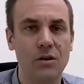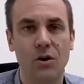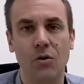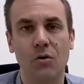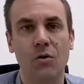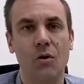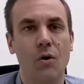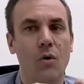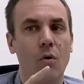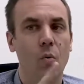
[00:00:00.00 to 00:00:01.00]
know
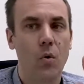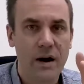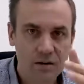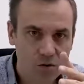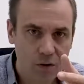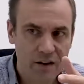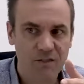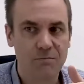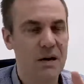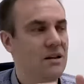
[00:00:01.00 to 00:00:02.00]
where the wine
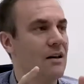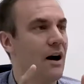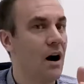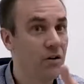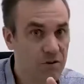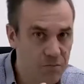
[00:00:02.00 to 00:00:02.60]
has been, how it's